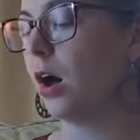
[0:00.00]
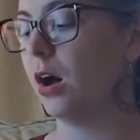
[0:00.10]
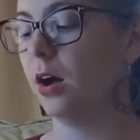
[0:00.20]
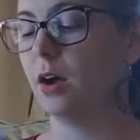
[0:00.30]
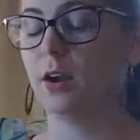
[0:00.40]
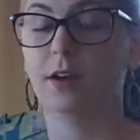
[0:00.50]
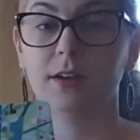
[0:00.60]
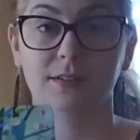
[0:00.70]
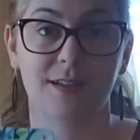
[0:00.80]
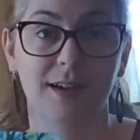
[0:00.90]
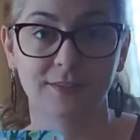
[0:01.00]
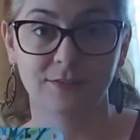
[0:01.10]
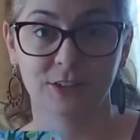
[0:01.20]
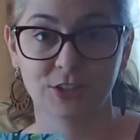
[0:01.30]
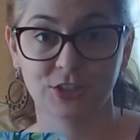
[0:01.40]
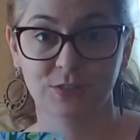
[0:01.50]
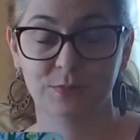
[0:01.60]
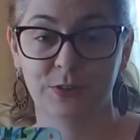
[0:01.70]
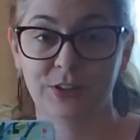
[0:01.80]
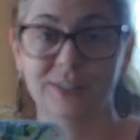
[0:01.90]
are
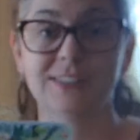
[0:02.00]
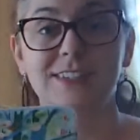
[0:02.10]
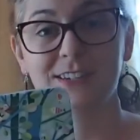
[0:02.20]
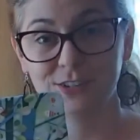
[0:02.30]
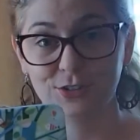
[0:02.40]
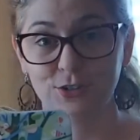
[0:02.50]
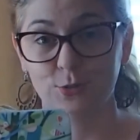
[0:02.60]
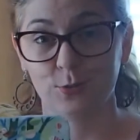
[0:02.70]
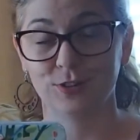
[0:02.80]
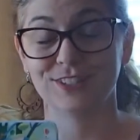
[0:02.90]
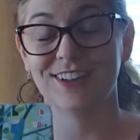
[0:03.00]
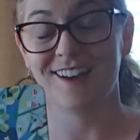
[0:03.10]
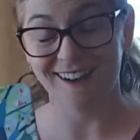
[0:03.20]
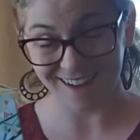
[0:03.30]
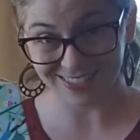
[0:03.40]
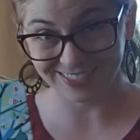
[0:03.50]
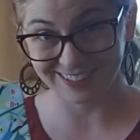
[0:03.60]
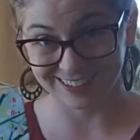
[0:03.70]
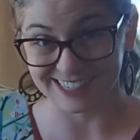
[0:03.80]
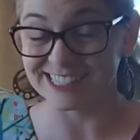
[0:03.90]
nonfiction books geared toward
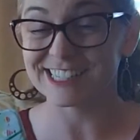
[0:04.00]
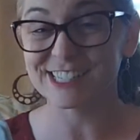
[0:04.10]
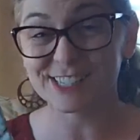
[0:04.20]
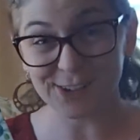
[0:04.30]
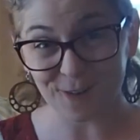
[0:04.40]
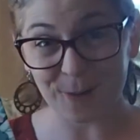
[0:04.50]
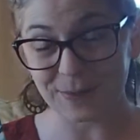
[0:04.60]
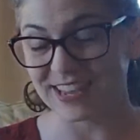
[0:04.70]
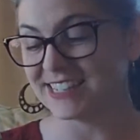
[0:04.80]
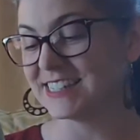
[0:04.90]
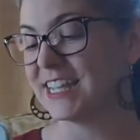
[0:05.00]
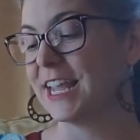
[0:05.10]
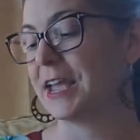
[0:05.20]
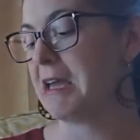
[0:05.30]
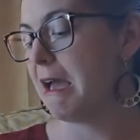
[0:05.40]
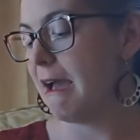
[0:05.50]
toddlers. It's so amazing.